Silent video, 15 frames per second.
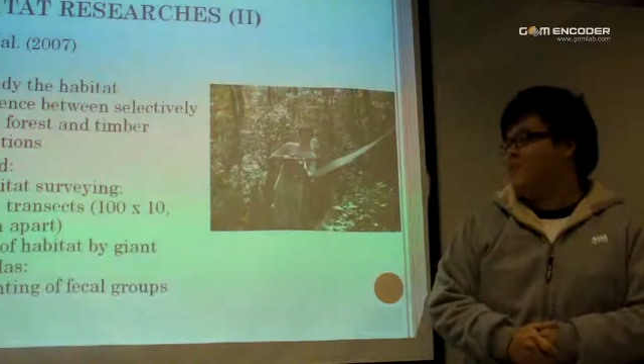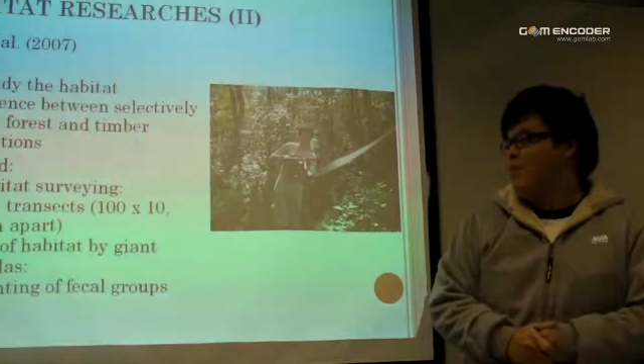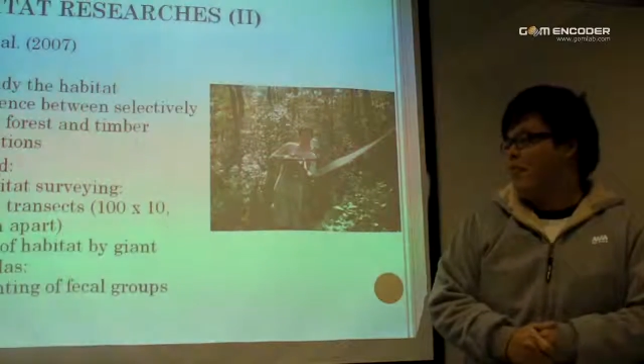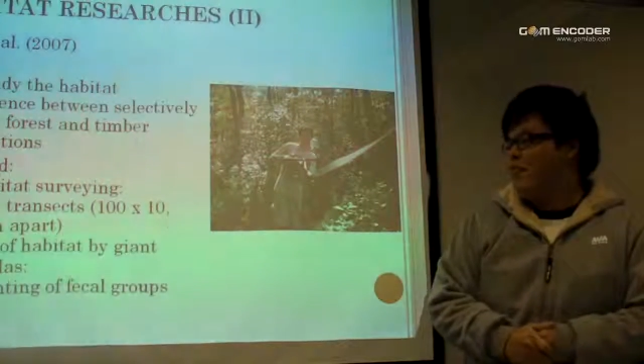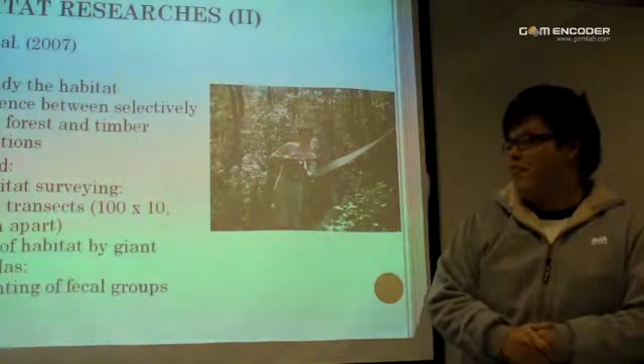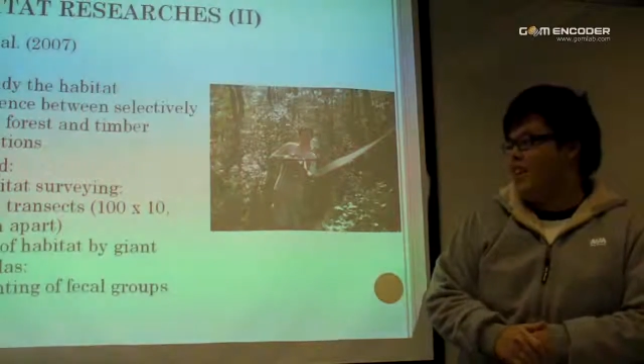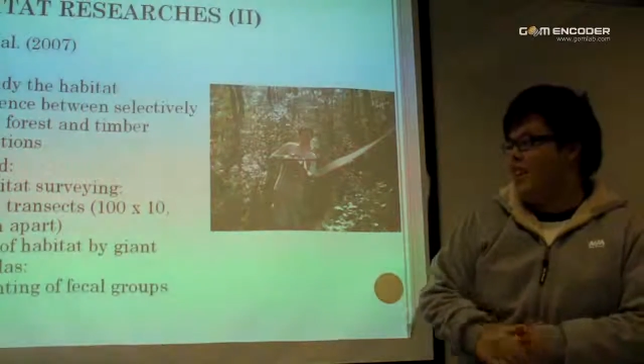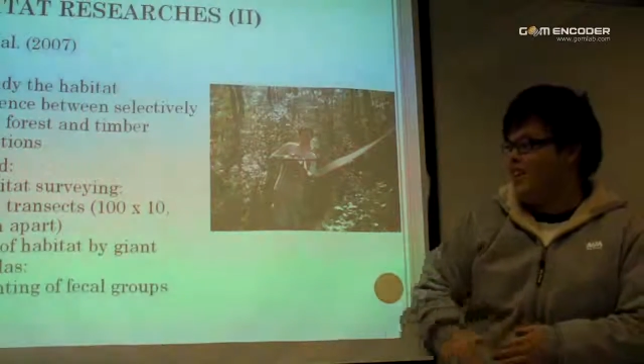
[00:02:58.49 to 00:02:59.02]

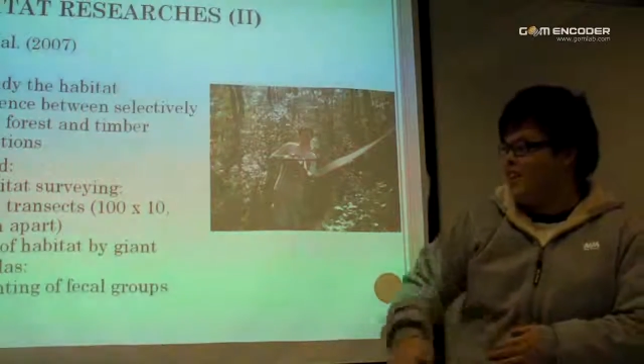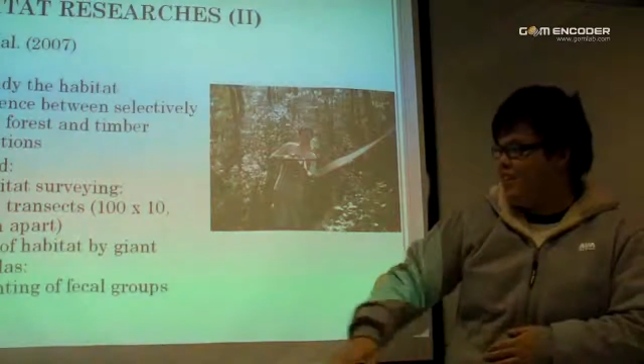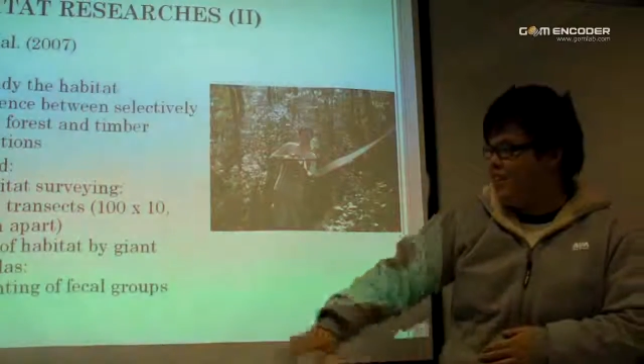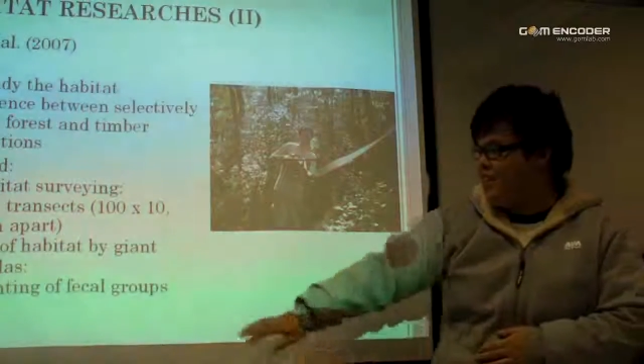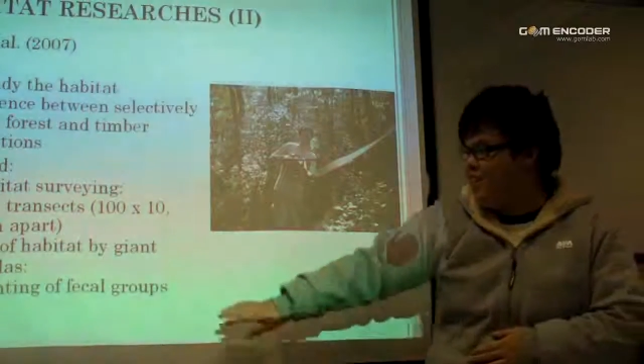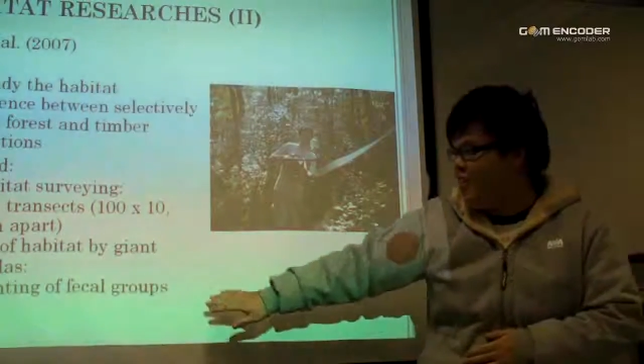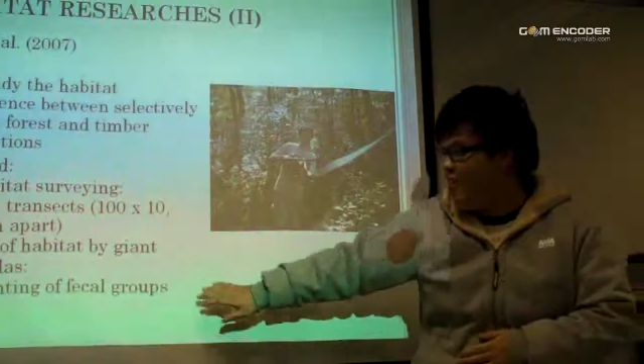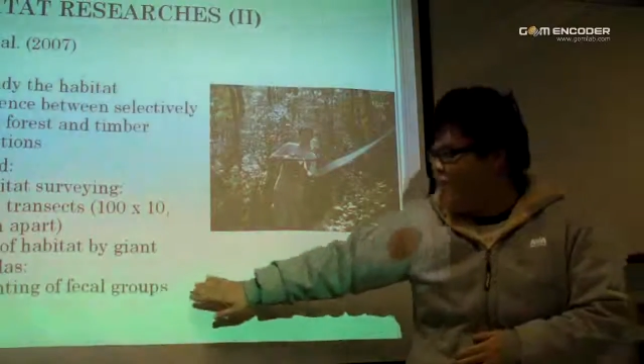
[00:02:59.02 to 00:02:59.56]
by counting
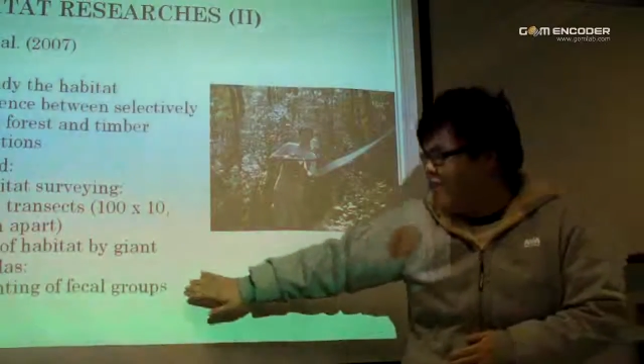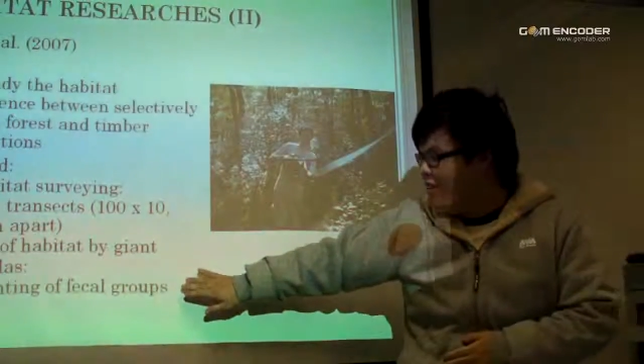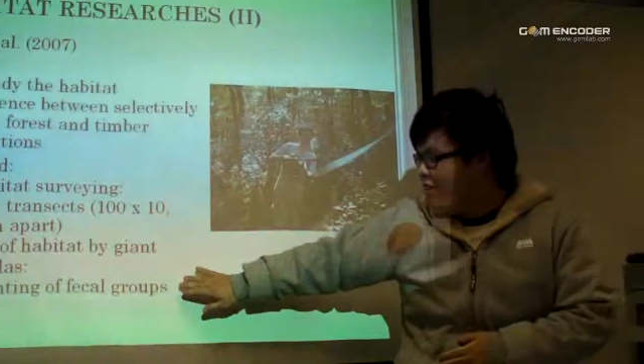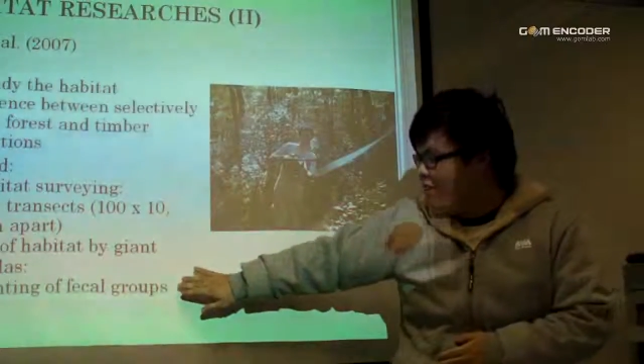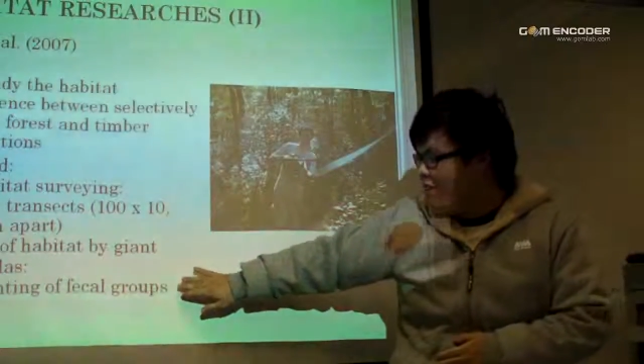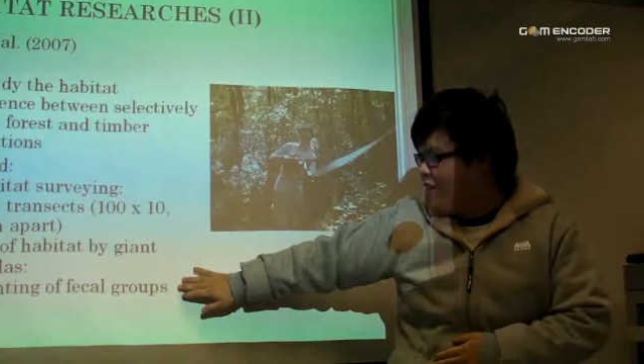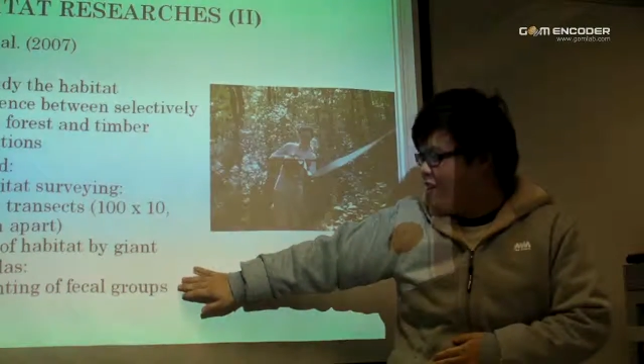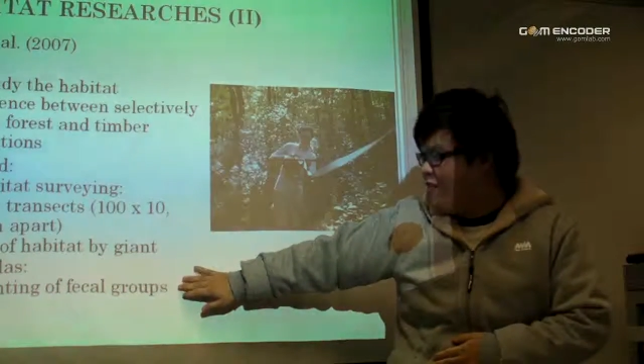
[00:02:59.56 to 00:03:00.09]
the
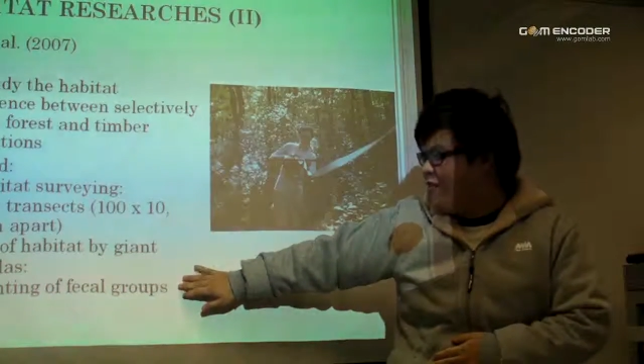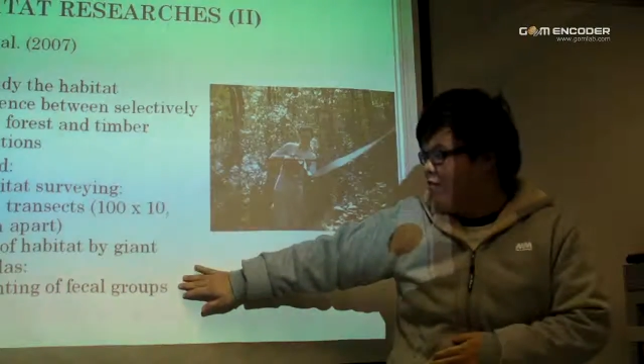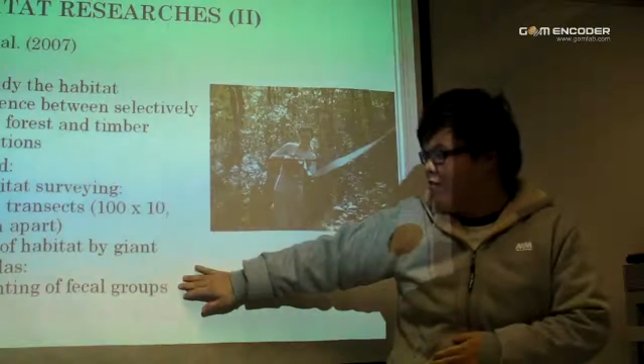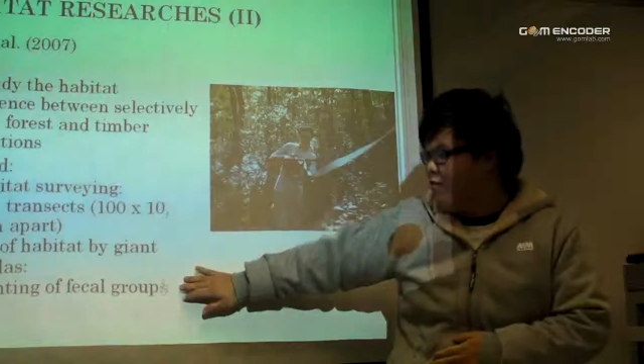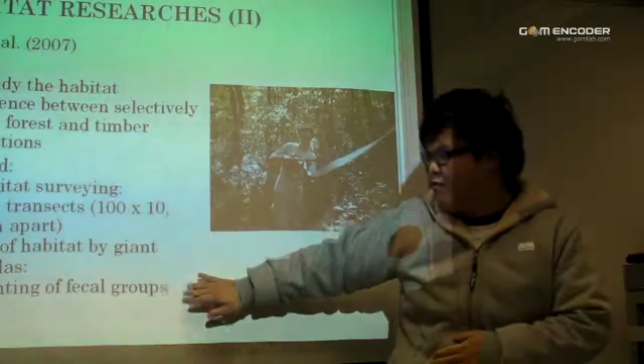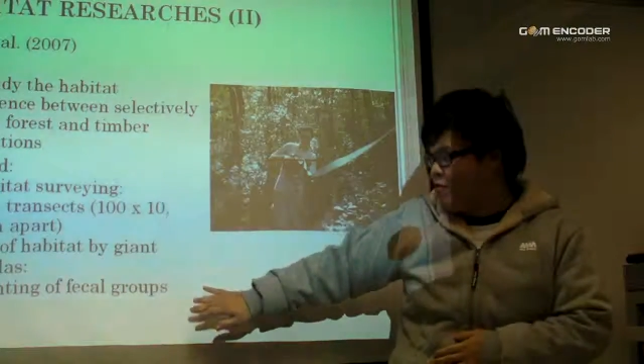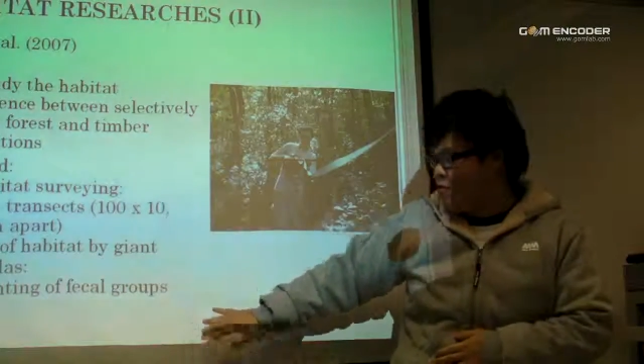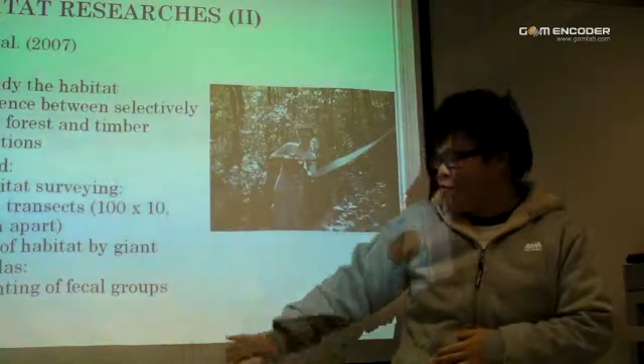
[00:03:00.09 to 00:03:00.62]
vehicle
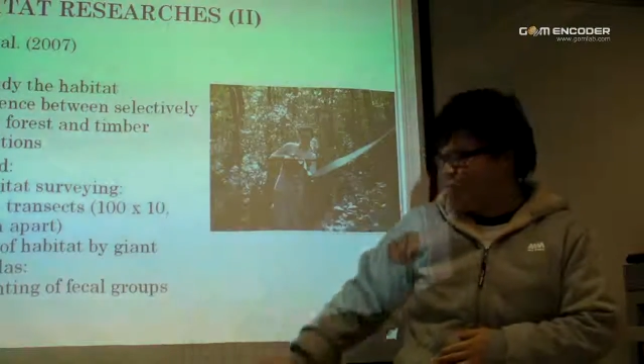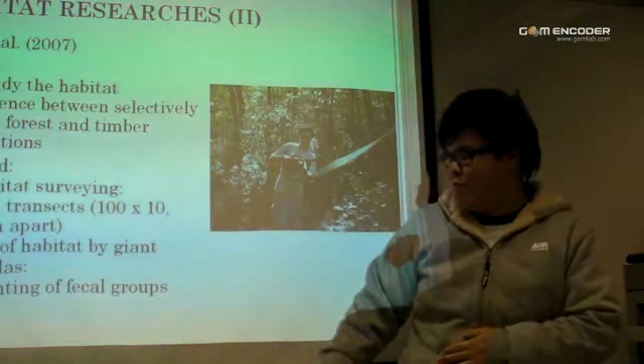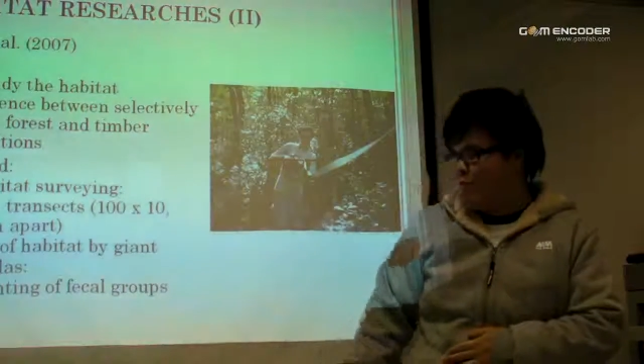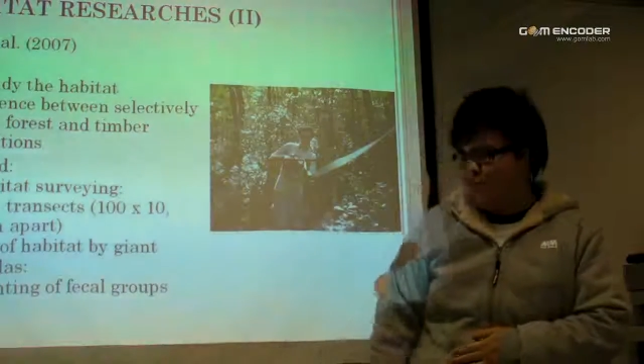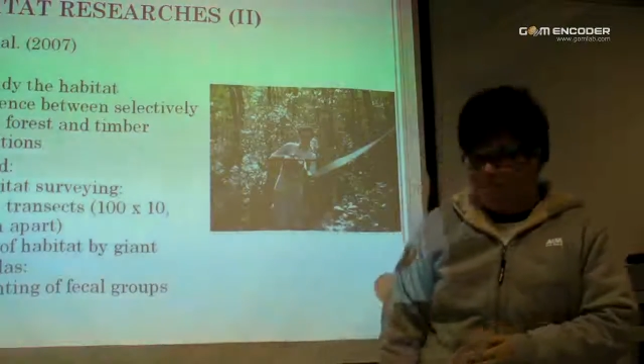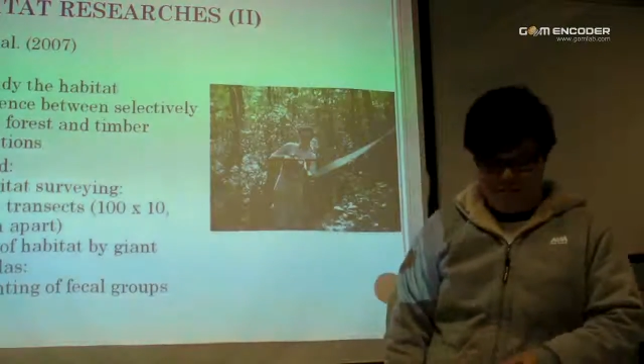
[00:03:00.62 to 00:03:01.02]
groups.